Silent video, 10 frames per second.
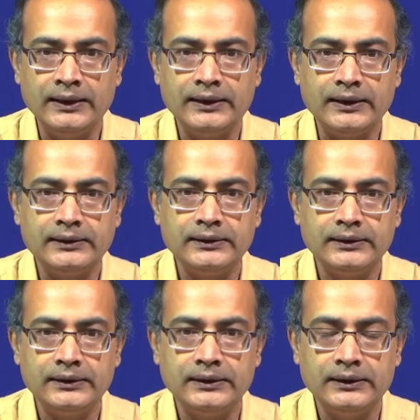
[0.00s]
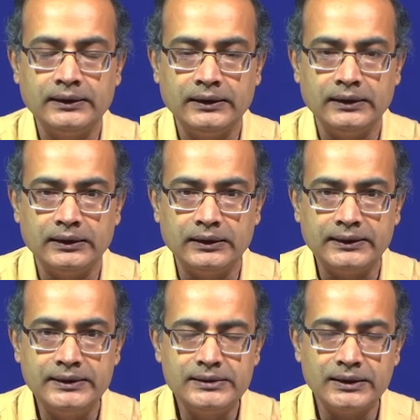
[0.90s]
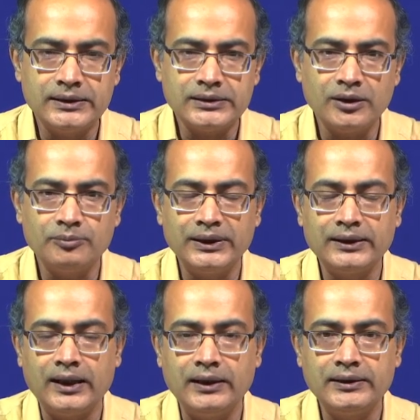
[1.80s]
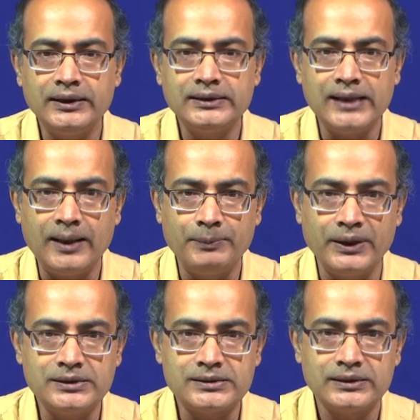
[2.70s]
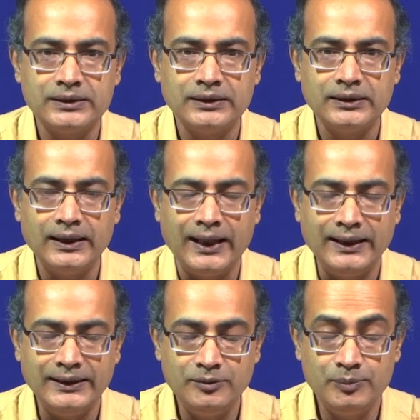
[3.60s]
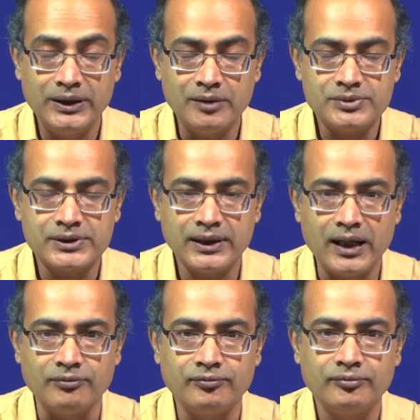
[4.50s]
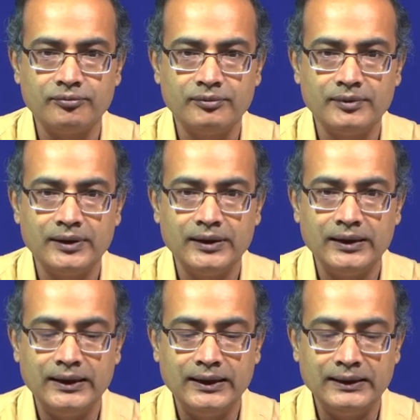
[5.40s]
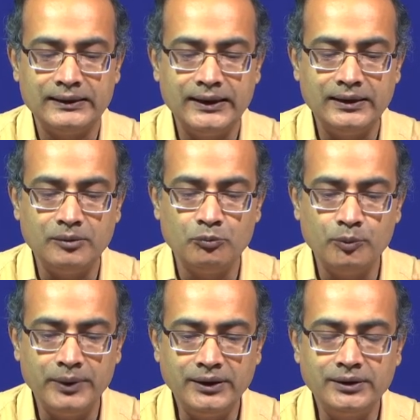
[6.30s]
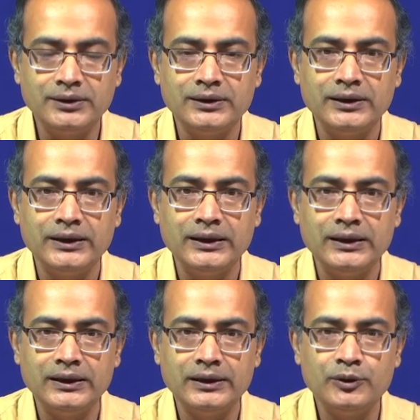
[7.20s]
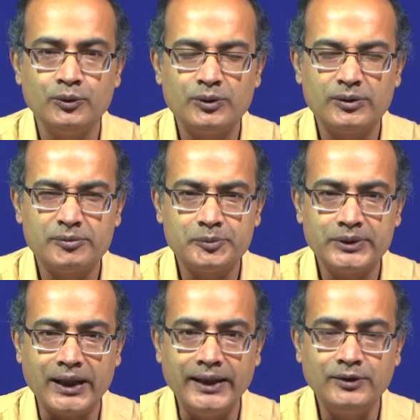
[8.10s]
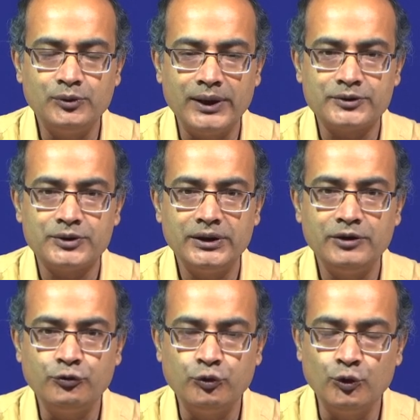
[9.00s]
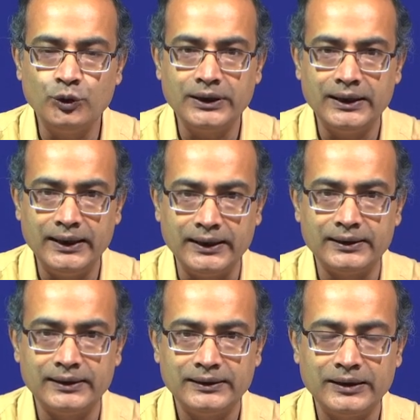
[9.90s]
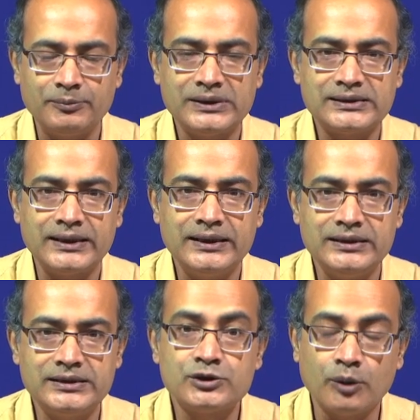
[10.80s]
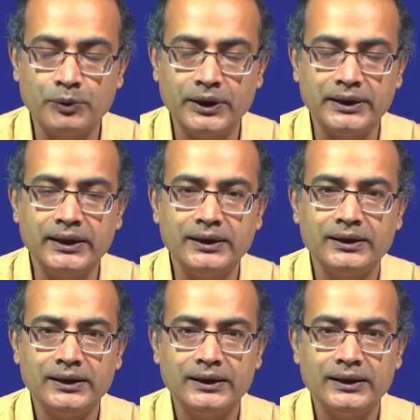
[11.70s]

that degeneration of that cartilage happens and it becomes rough, then the moment you try to actually fold the leg, that means the hinge is operated,